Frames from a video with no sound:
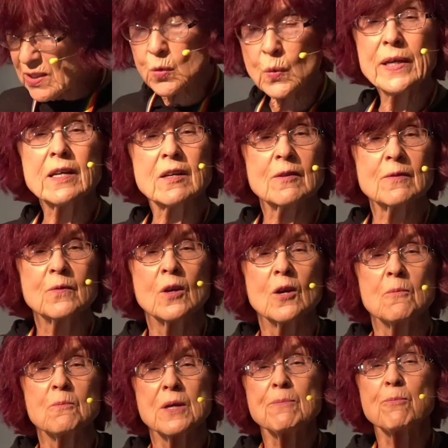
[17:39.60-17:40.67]
week,
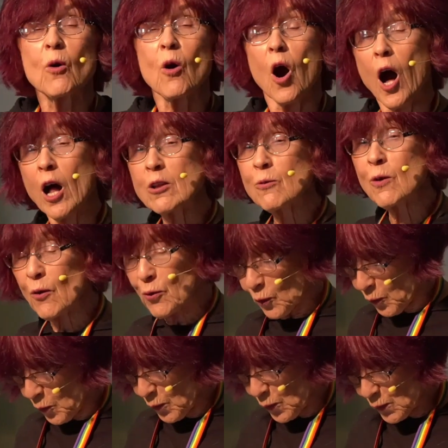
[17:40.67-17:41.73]
people all around the
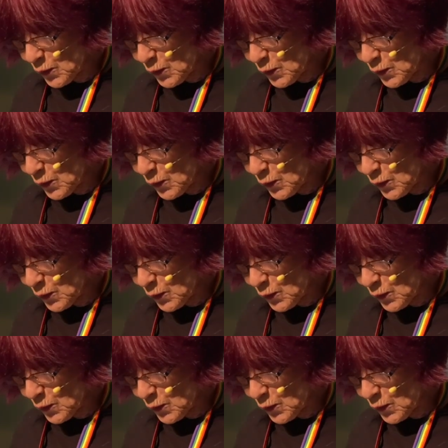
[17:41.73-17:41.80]
world